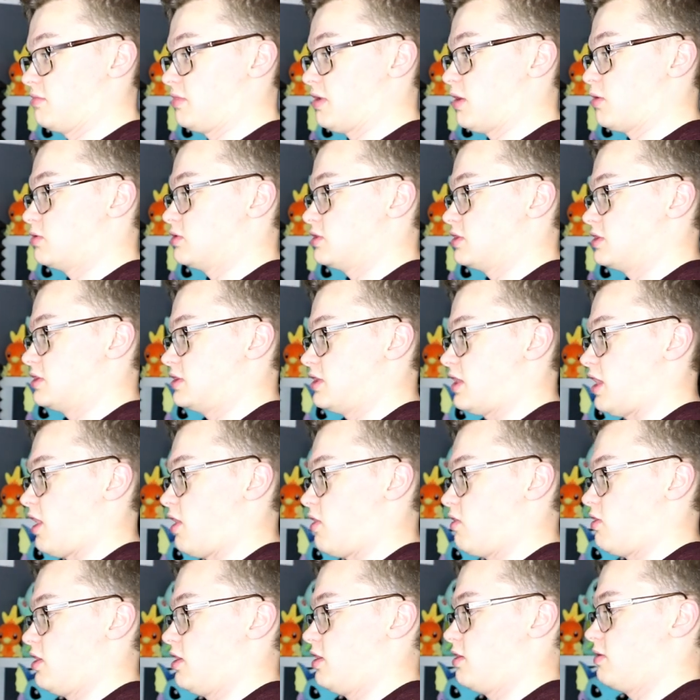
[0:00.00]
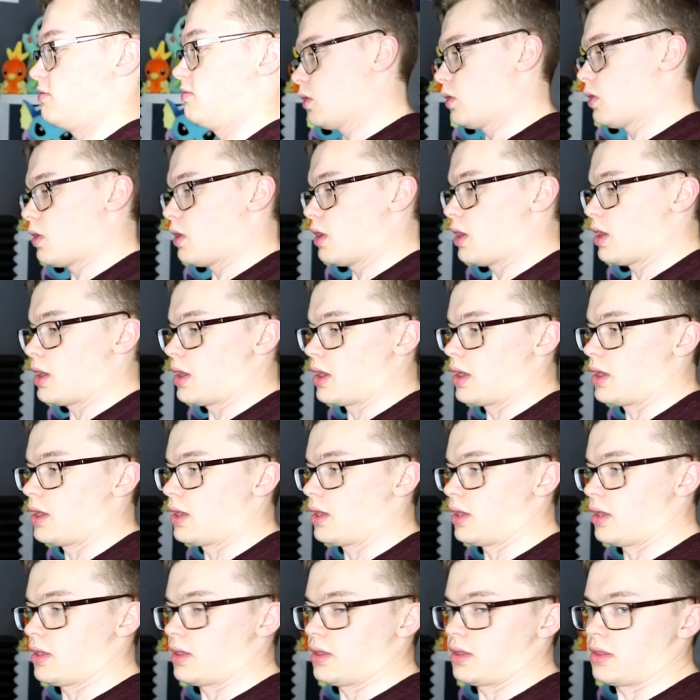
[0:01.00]
That was scary. You built
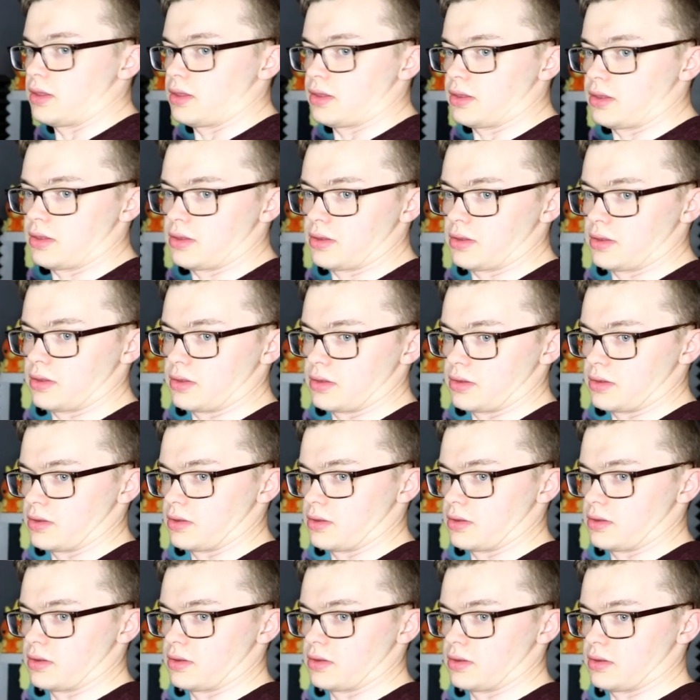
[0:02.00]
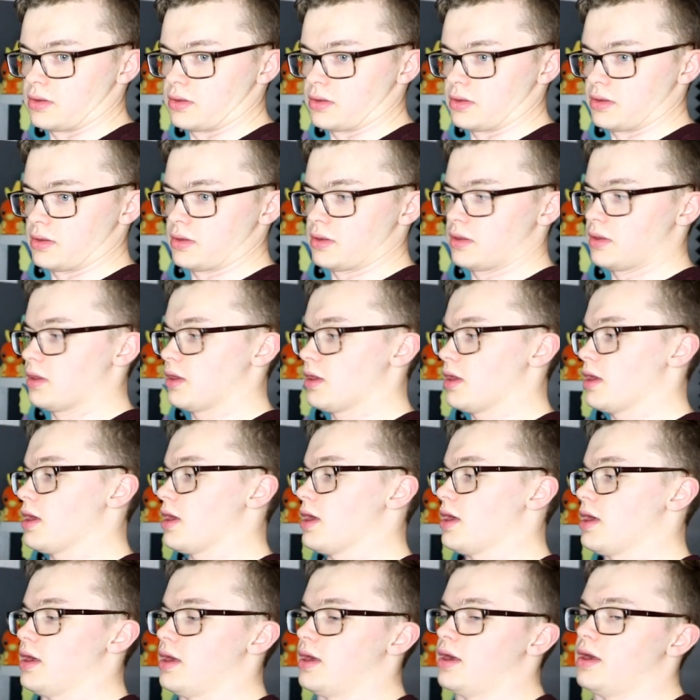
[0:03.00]
the microphone with your own bare hands.
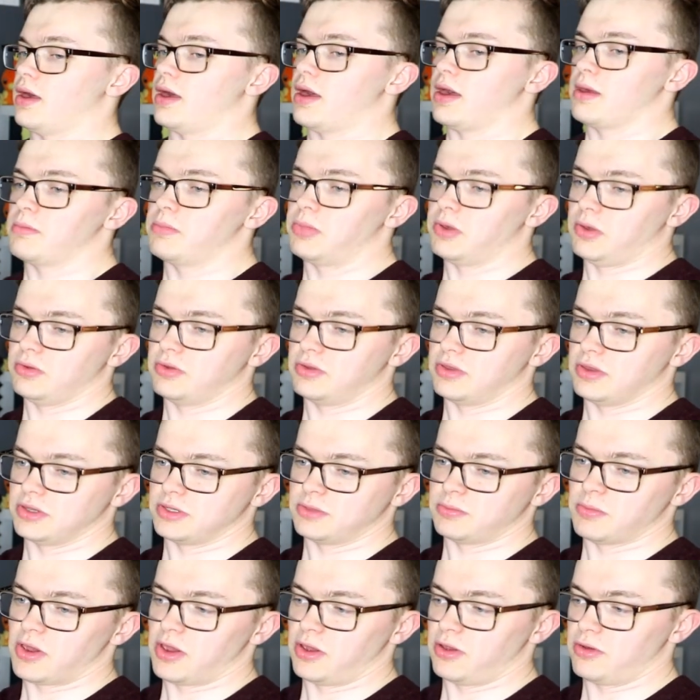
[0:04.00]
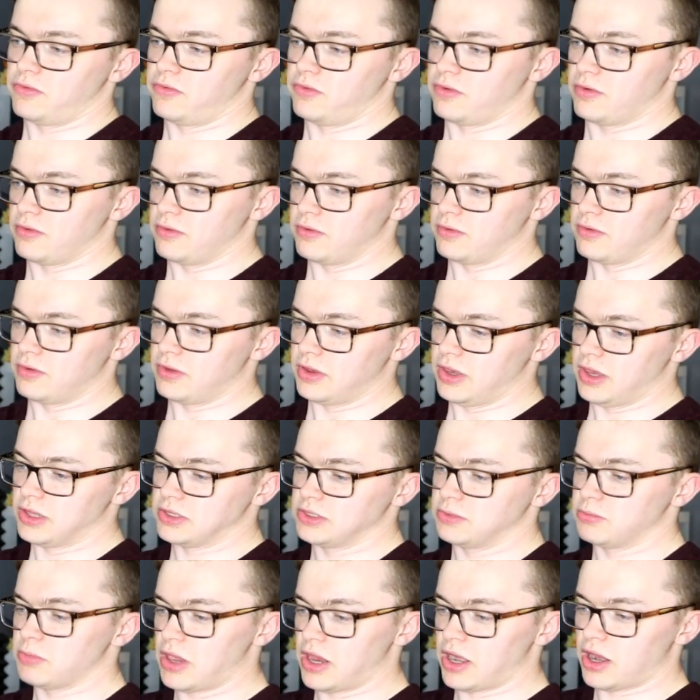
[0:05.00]
I built this microphone.
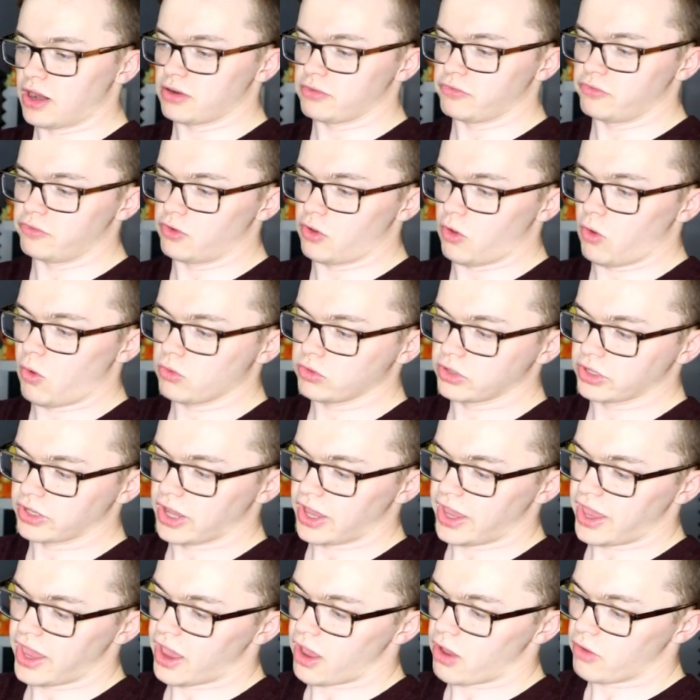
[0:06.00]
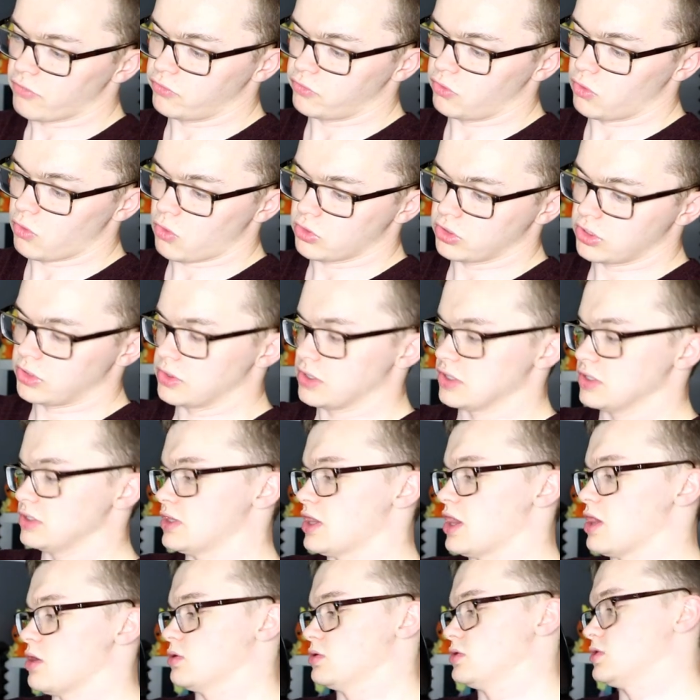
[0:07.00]
It's made out of gold, and I have gold in
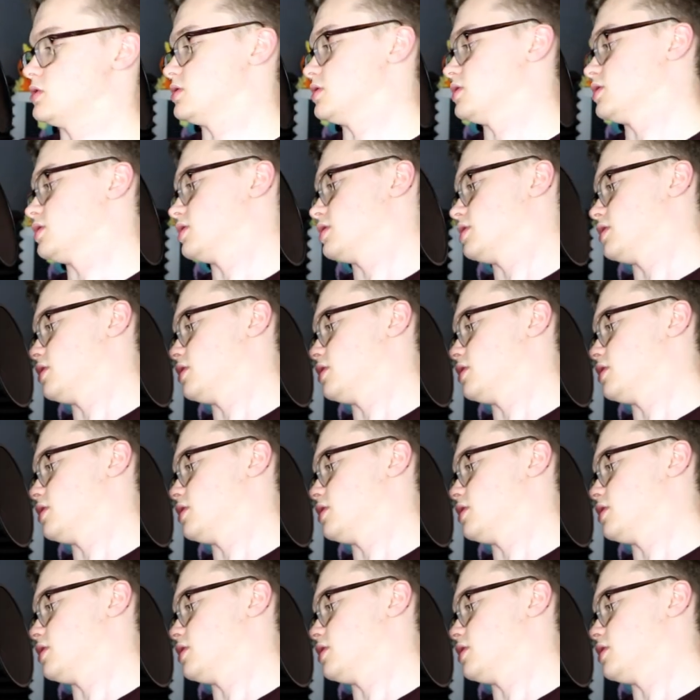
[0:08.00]
this house.